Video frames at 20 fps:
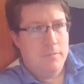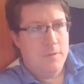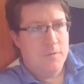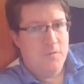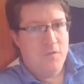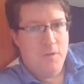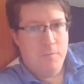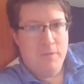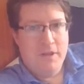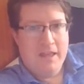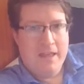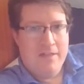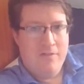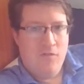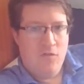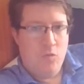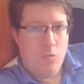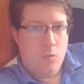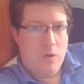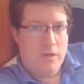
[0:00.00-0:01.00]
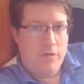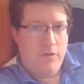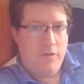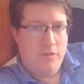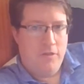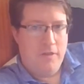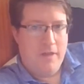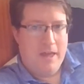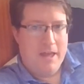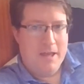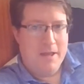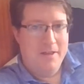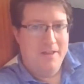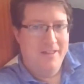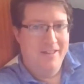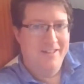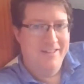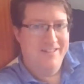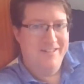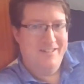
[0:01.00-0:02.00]
The film begins with a
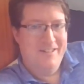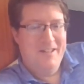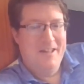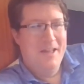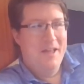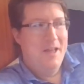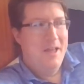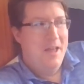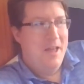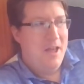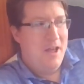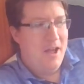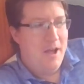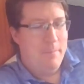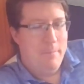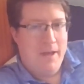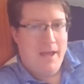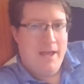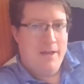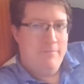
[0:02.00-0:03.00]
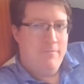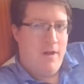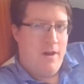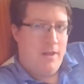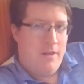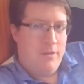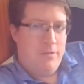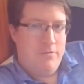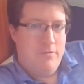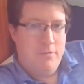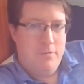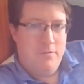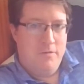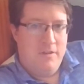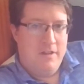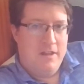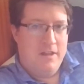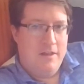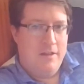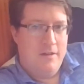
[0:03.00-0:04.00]
man running through
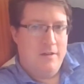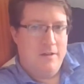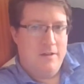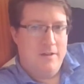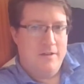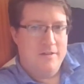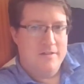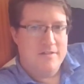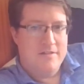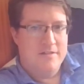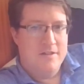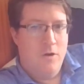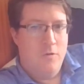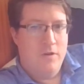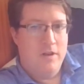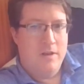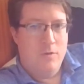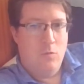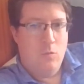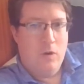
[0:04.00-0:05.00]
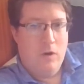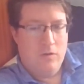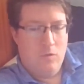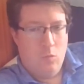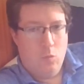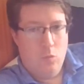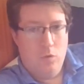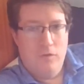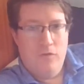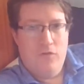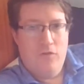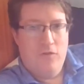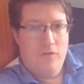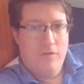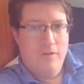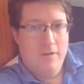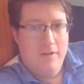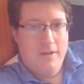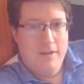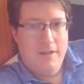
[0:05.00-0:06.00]
the snowy woods
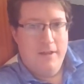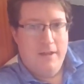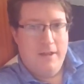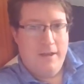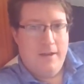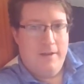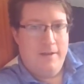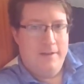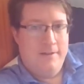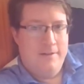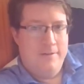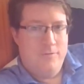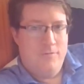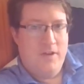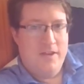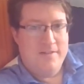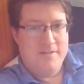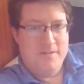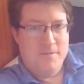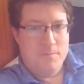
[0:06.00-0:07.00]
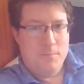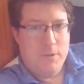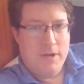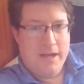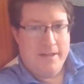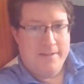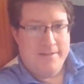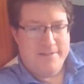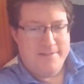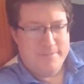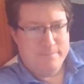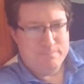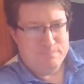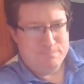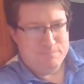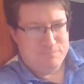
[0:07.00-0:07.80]
in his vest and pants.